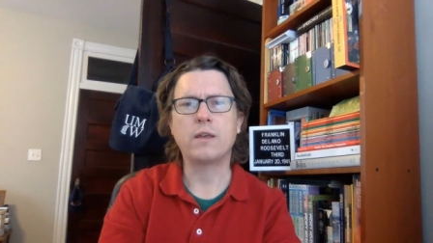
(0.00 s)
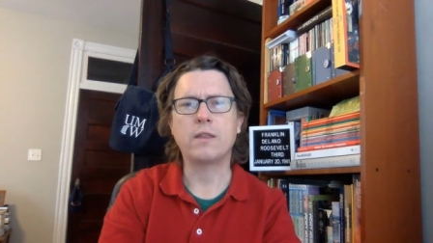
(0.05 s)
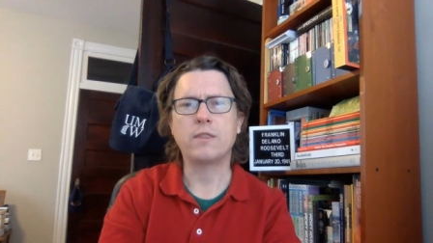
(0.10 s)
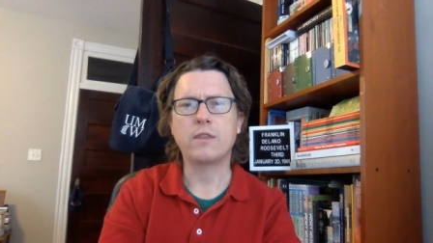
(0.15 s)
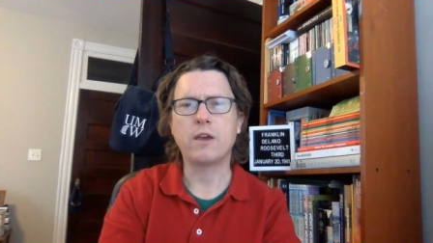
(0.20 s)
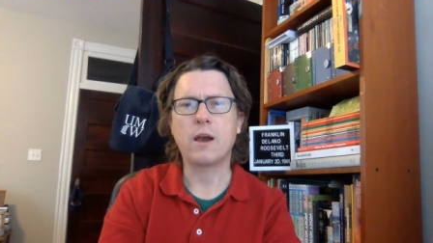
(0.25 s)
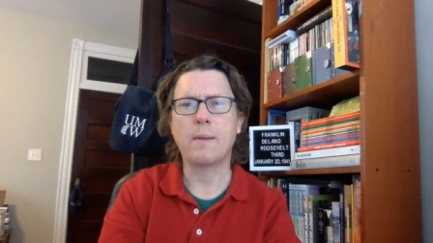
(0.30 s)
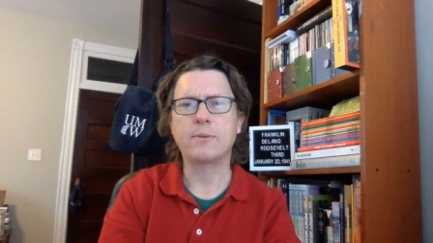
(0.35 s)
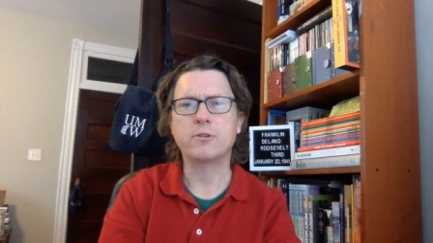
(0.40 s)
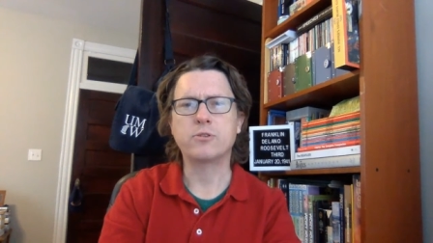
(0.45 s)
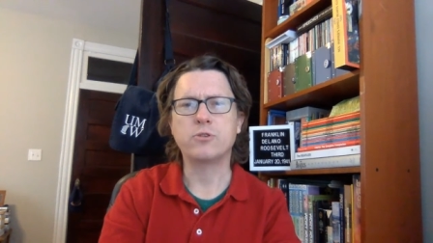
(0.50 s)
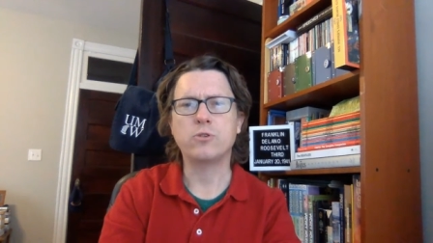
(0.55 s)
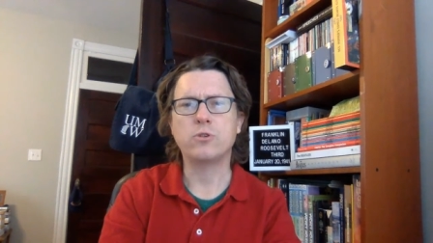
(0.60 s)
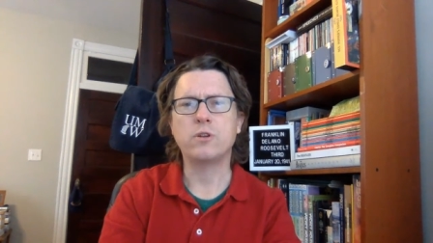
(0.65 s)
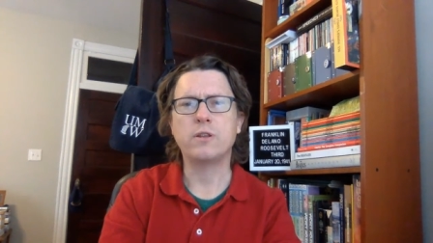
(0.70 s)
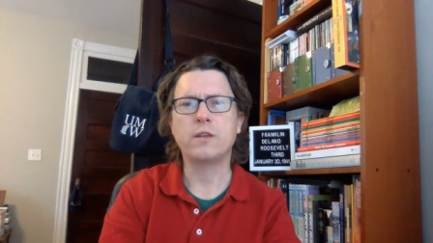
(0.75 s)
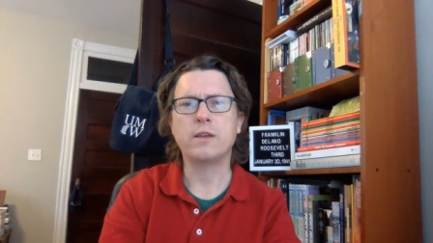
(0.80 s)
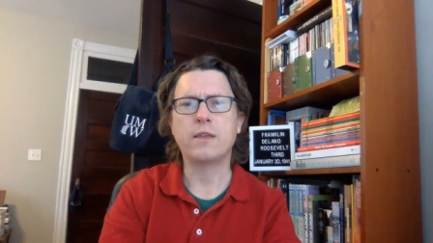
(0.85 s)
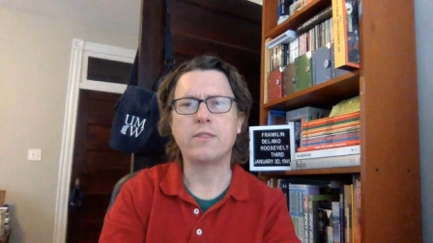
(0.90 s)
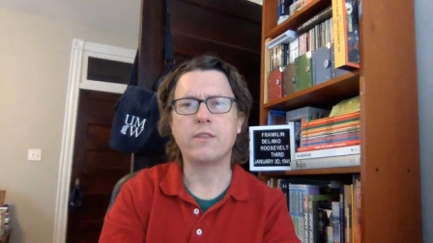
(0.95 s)
and the
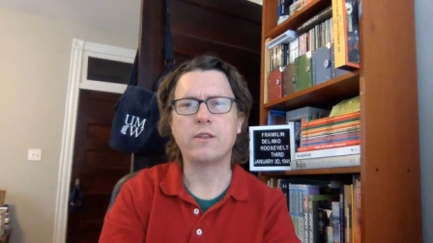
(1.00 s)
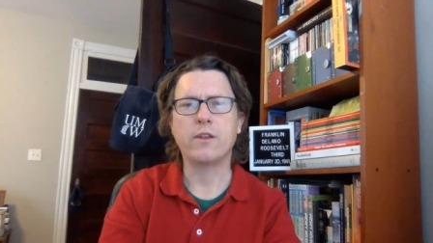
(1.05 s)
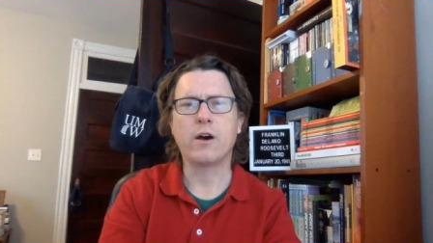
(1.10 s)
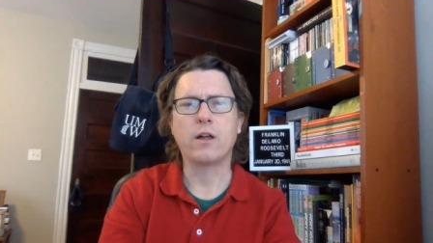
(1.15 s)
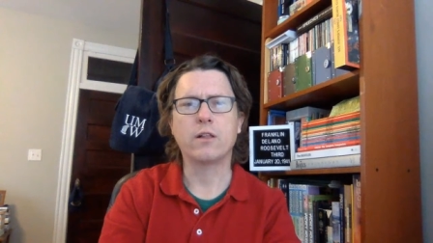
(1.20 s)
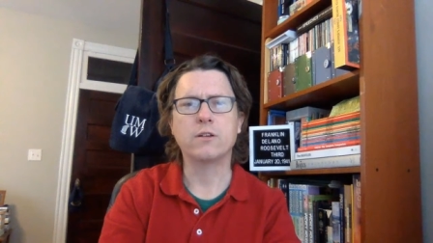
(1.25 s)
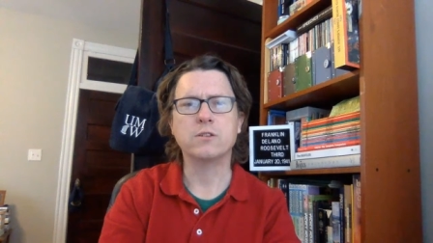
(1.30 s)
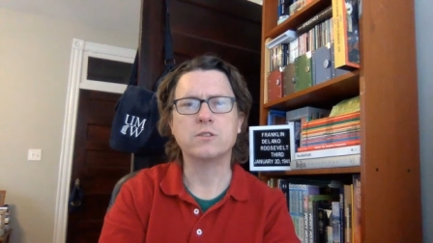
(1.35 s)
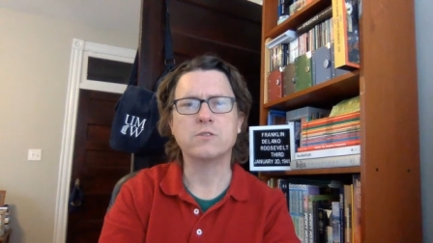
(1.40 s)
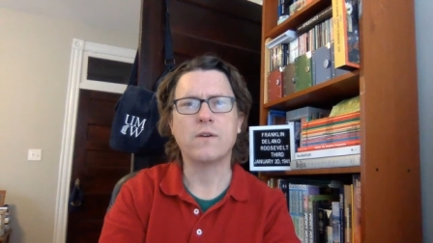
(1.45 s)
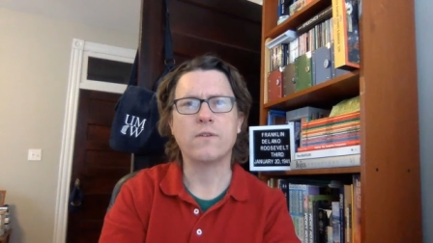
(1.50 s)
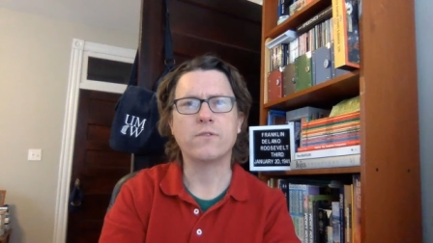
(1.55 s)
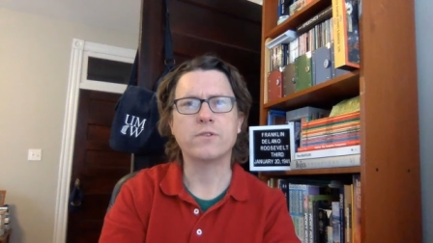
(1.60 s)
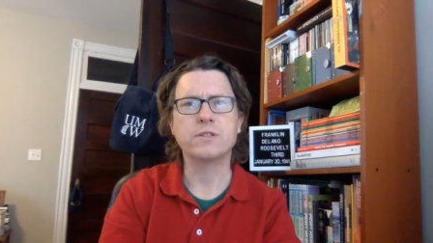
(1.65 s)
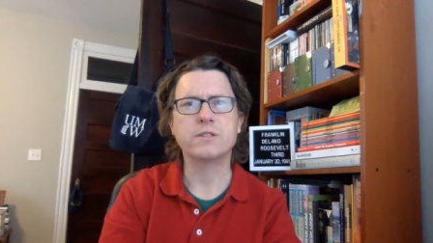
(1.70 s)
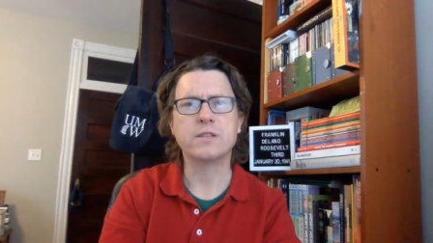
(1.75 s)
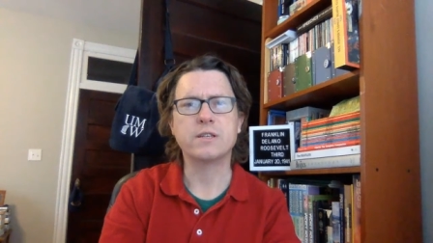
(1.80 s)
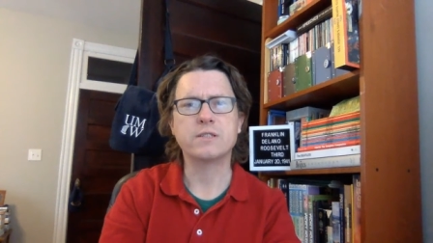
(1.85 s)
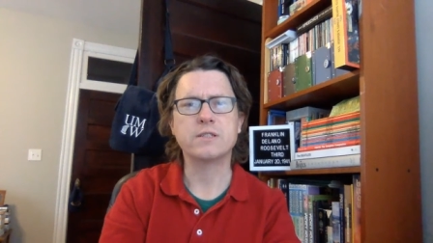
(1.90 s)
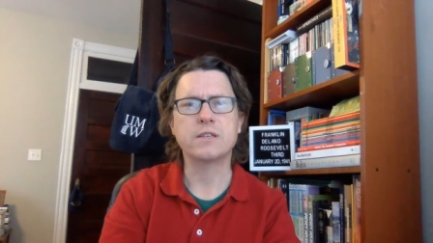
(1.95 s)
opportunity and the knowledge of every
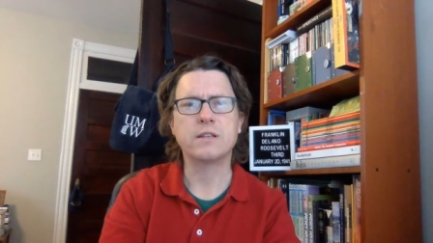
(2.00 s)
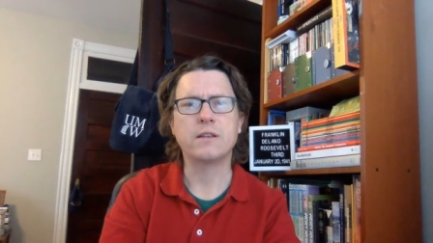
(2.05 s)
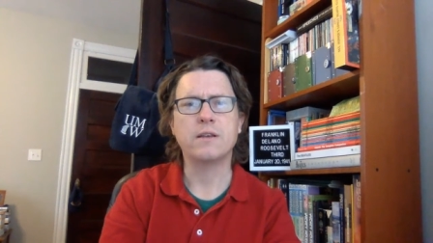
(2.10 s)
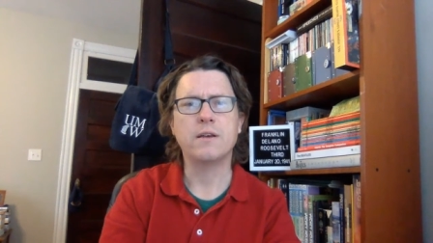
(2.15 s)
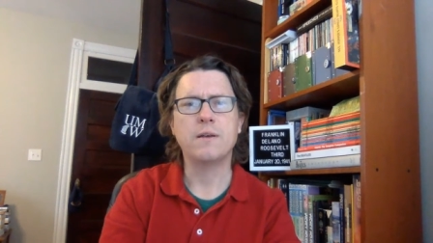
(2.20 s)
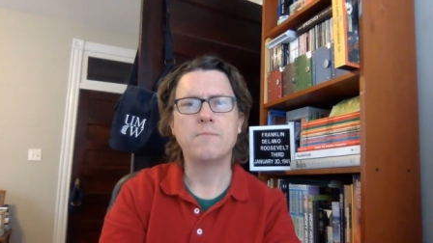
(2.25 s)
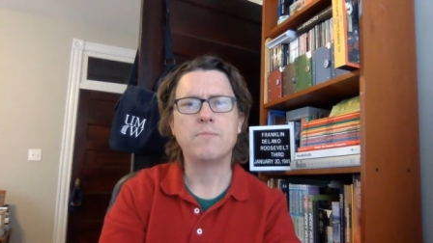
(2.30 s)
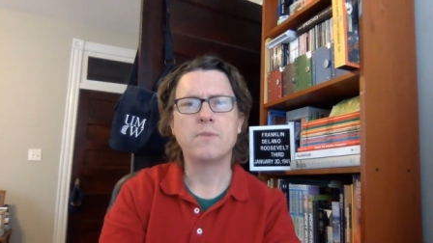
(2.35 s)
citizen